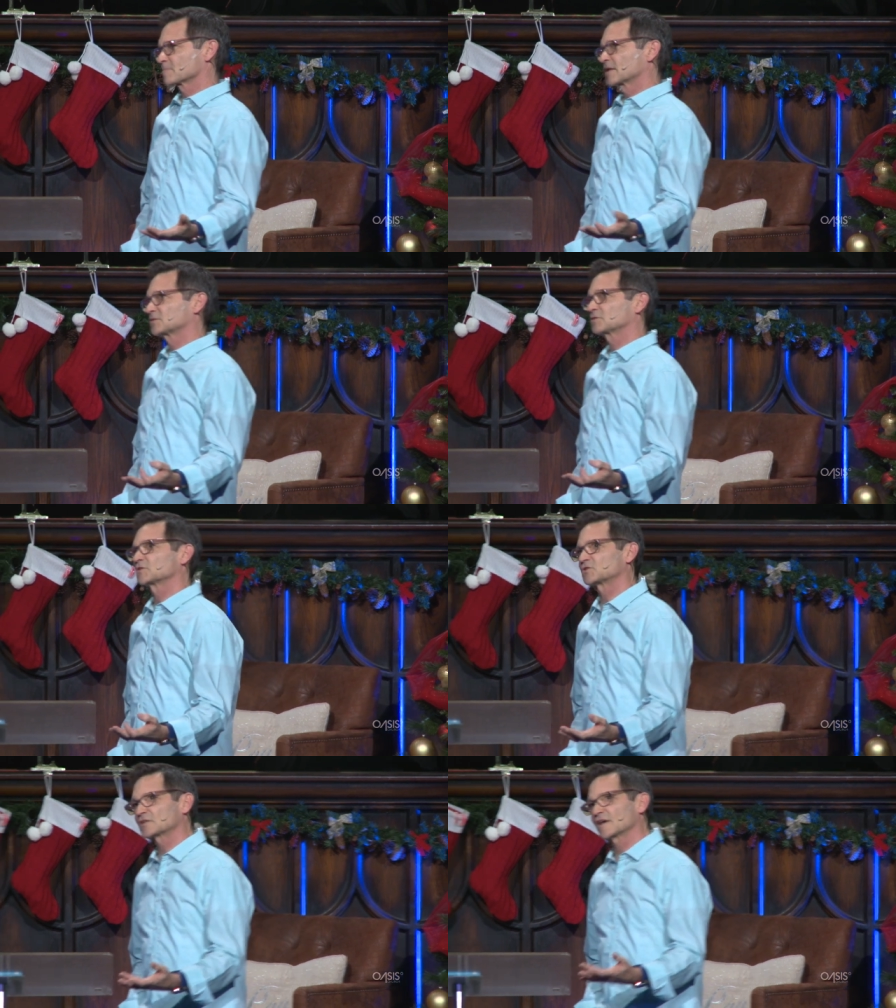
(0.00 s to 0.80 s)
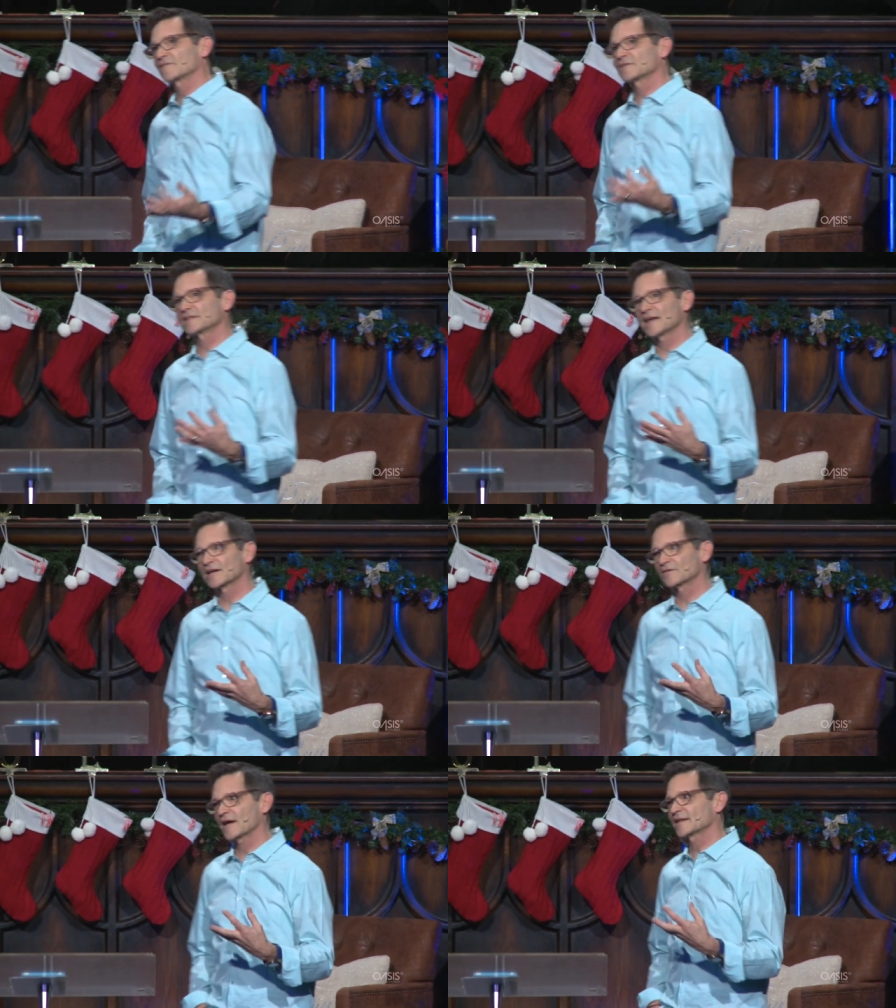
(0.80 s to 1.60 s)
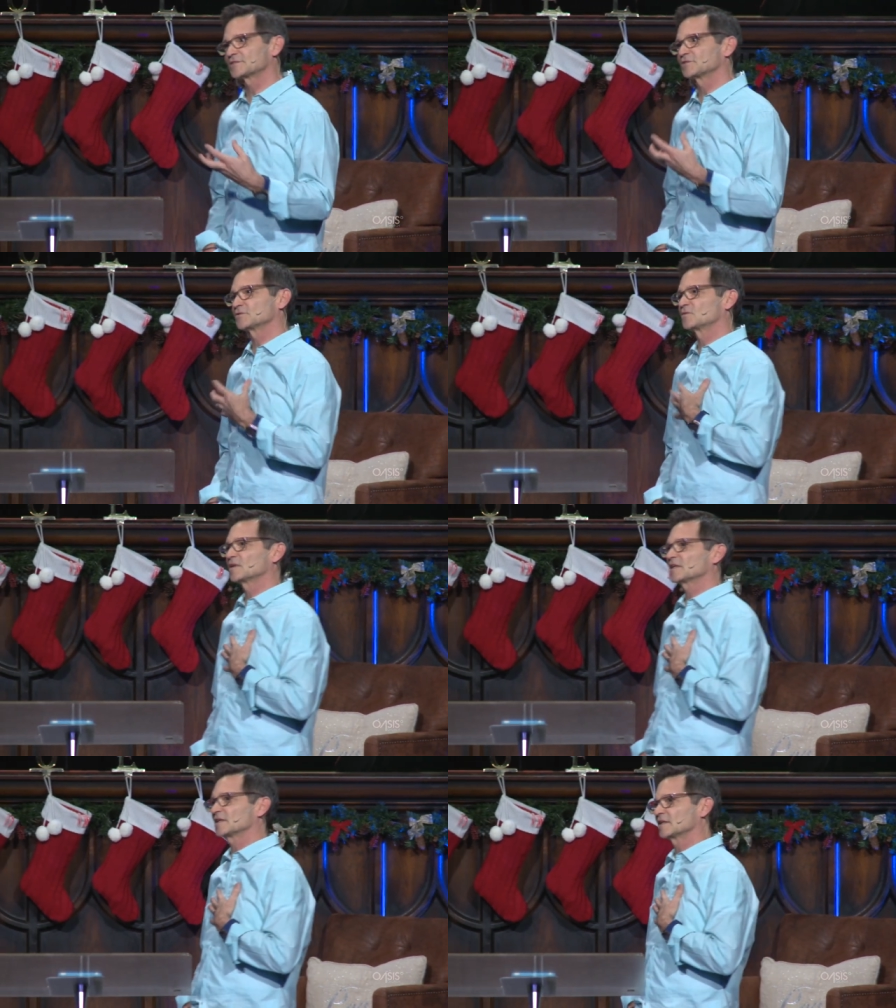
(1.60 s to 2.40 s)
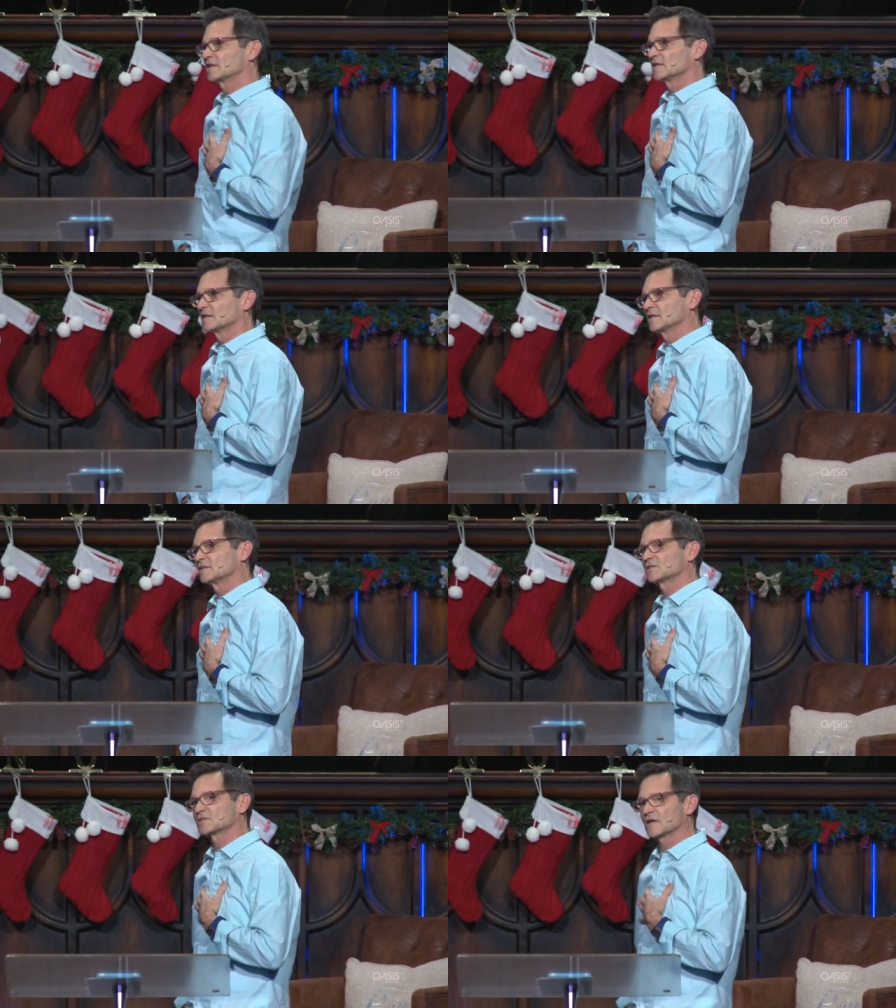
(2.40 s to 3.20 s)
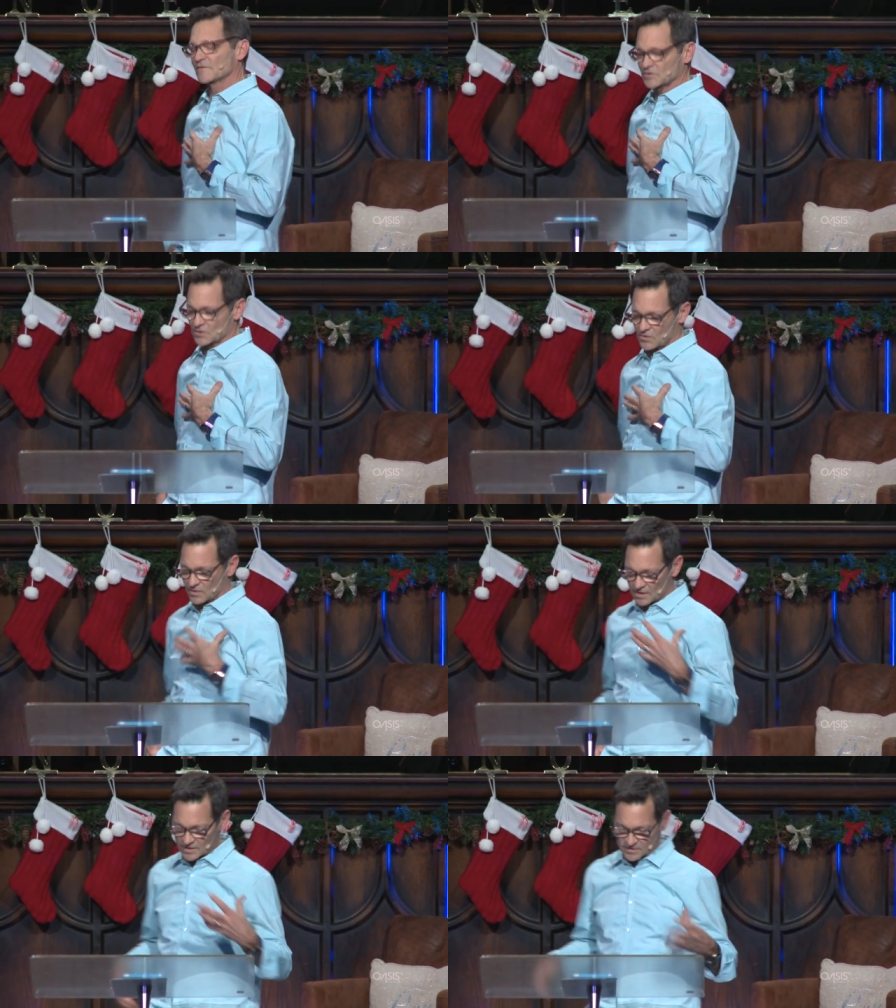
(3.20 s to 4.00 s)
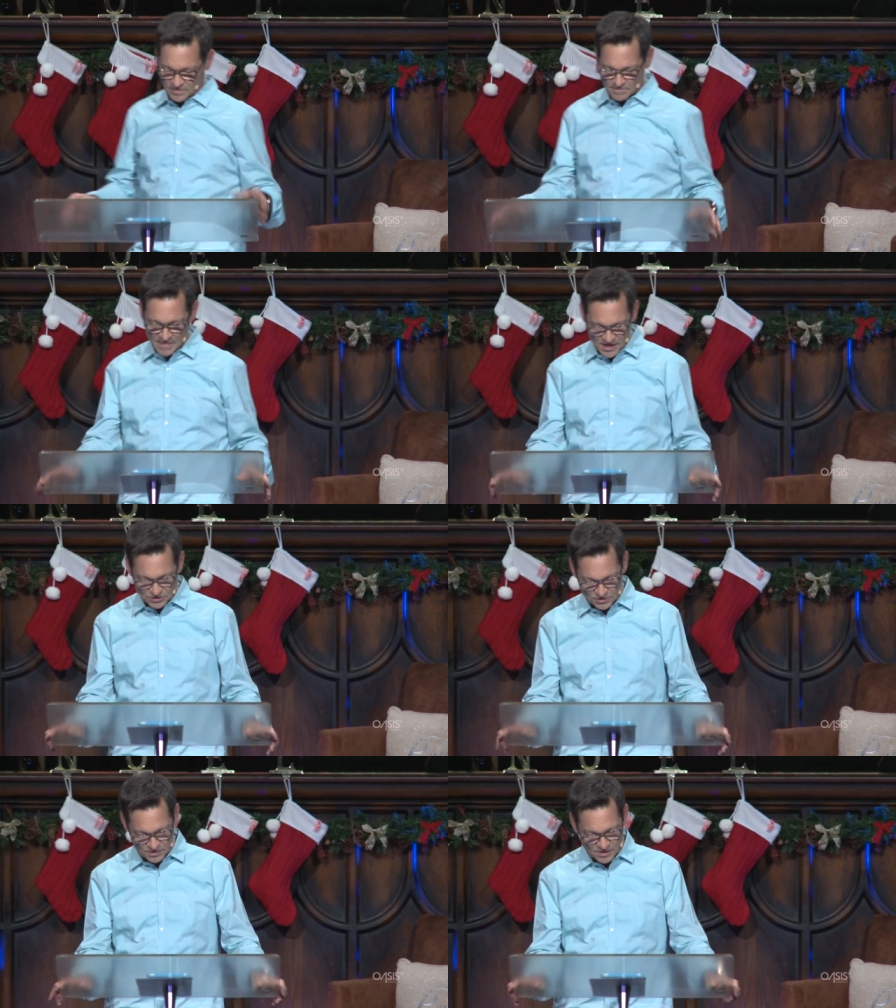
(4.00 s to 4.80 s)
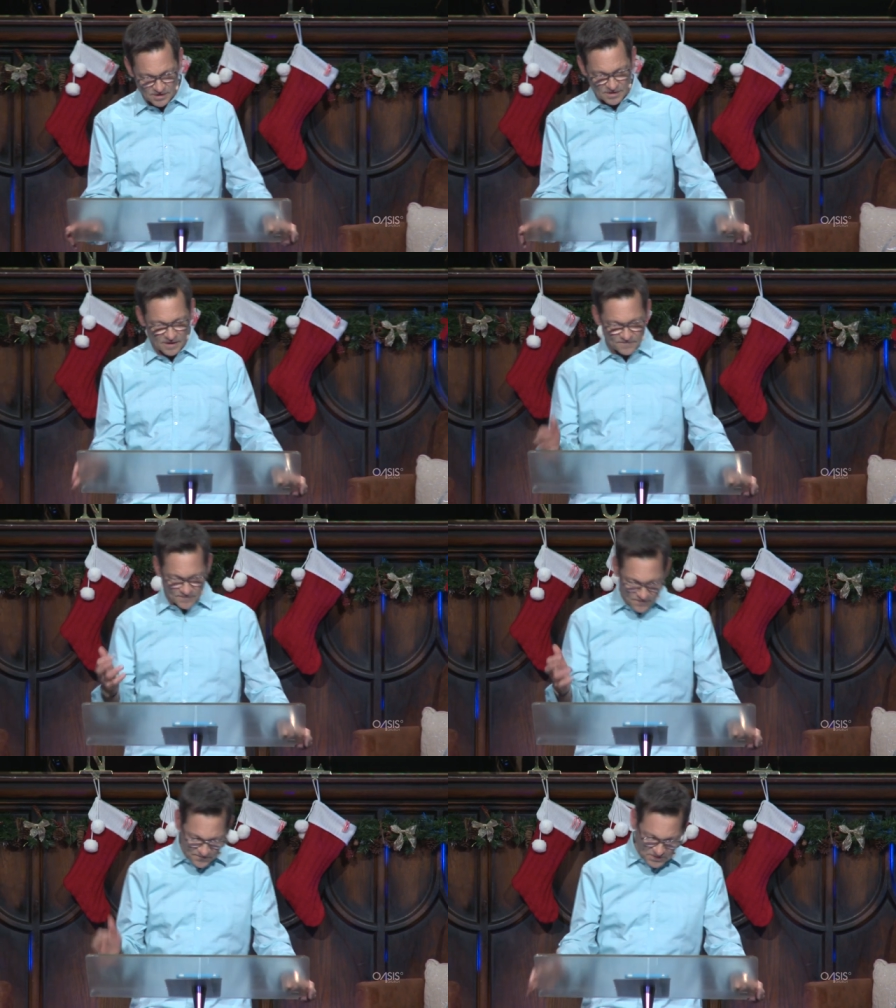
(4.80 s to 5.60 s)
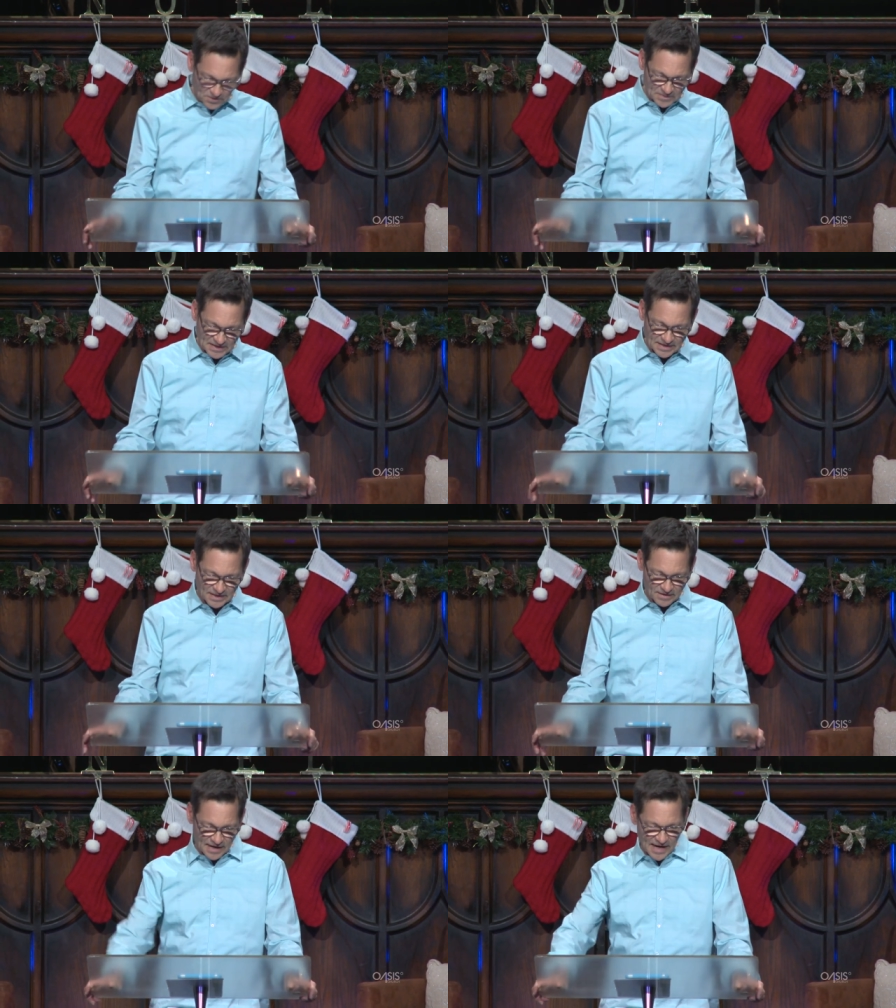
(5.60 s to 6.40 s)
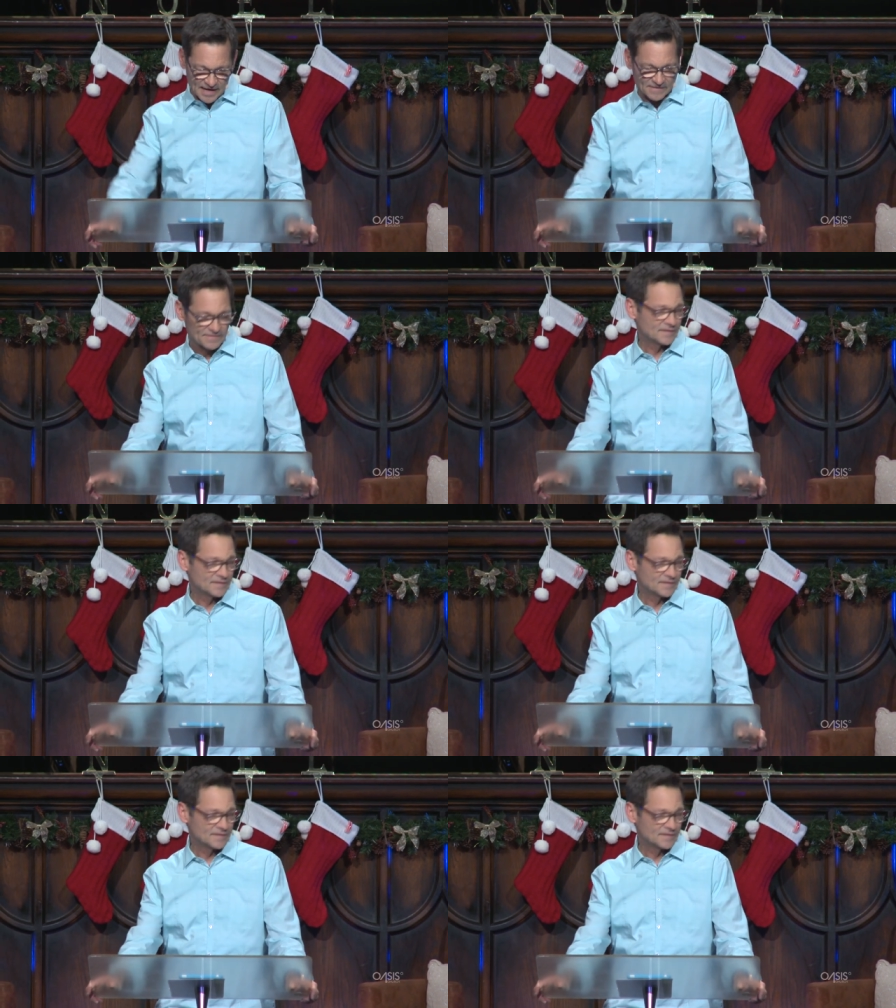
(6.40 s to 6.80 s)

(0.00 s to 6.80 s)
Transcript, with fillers: And so discovering that gratitude really discovers a whole other measure of fulfillment in our life.